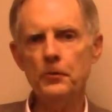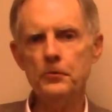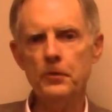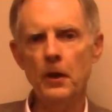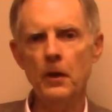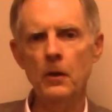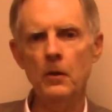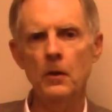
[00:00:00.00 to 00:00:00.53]

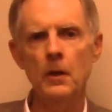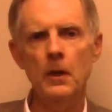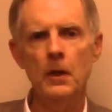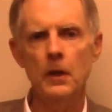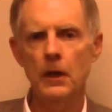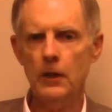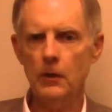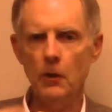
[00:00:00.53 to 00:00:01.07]
cell.
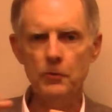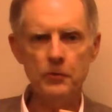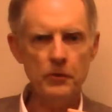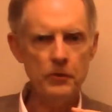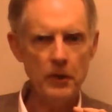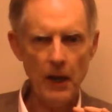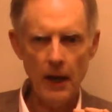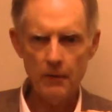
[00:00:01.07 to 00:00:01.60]
It goes
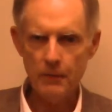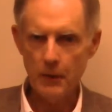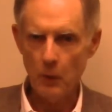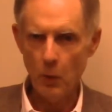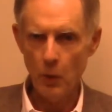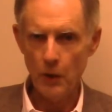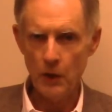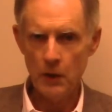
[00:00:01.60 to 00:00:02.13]
into every
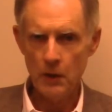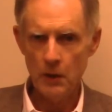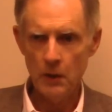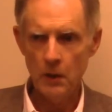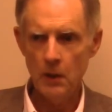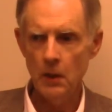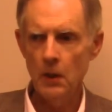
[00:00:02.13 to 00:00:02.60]
organ.